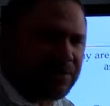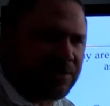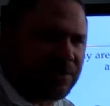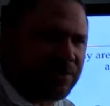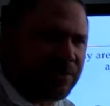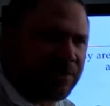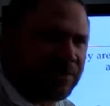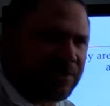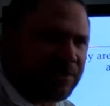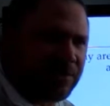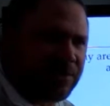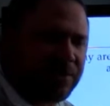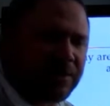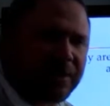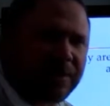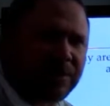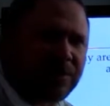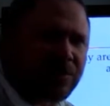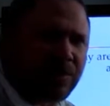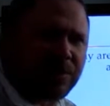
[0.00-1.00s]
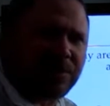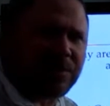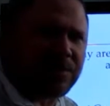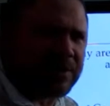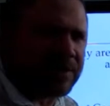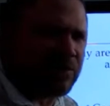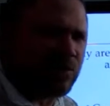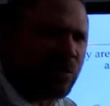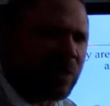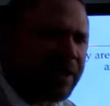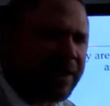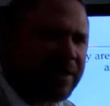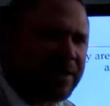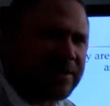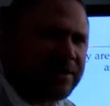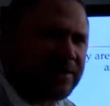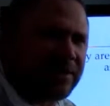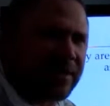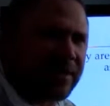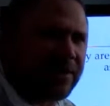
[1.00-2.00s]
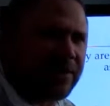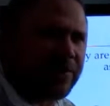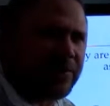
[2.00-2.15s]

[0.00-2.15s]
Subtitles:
The next question is, why is that?